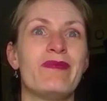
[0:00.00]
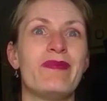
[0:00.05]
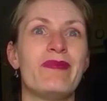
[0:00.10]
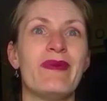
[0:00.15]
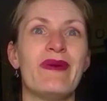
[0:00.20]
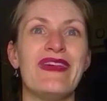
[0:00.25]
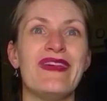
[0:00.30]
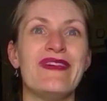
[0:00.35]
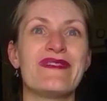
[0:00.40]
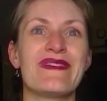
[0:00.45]

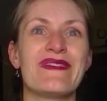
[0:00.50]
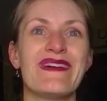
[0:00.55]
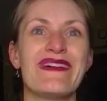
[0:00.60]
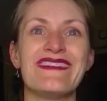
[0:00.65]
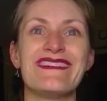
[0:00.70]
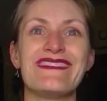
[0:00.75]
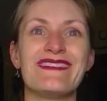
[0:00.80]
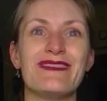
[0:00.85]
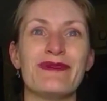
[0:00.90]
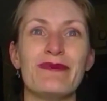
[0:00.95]
But even I
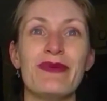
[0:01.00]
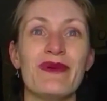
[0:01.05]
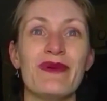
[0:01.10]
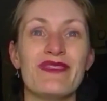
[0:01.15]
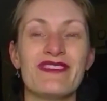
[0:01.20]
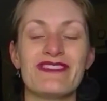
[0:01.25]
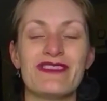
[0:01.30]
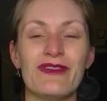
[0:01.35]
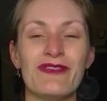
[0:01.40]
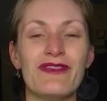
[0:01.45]
still
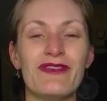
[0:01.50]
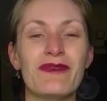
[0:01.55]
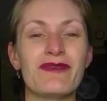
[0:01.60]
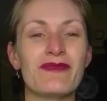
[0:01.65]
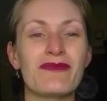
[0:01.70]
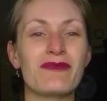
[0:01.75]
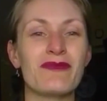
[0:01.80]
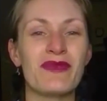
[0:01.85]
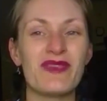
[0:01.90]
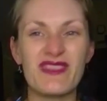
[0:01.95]
put stuff off
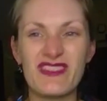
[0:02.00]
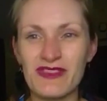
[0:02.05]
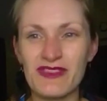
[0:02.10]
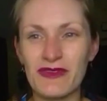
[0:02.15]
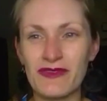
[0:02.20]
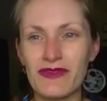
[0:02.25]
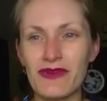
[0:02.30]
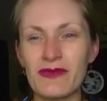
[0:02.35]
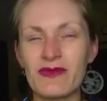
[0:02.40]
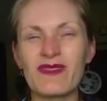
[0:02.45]
and put
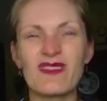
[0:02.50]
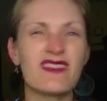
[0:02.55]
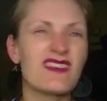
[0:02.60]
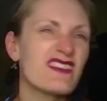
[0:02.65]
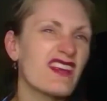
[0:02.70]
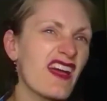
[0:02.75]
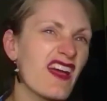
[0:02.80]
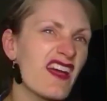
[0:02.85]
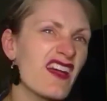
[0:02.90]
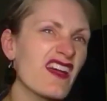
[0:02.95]
stuff off. Like,
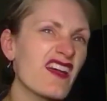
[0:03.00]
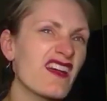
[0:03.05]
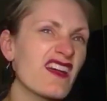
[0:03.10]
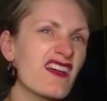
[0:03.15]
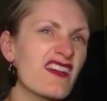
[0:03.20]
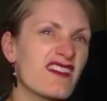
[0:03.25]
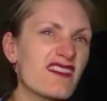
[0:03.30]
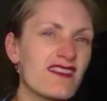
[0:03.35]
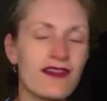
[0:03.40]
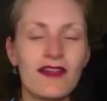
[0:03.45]

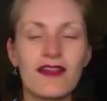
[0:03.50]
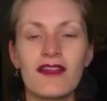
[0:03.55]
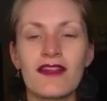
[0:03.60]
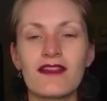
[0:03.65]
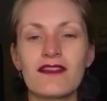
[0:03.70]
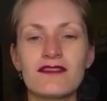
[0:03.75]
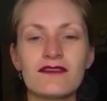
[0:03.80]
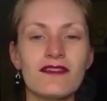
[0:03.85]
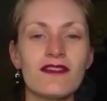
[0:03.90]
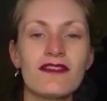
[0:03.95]
no,
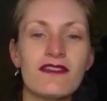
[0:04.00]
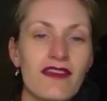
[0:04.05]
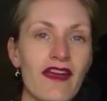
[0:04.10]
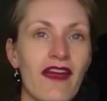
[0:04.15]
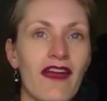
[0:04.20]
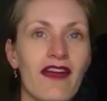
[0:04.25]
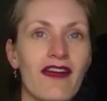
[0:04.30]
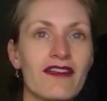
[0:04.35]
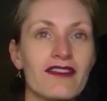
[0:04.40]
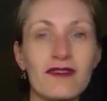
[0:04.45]
not
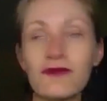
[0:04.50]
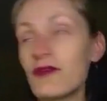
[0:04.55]
yet.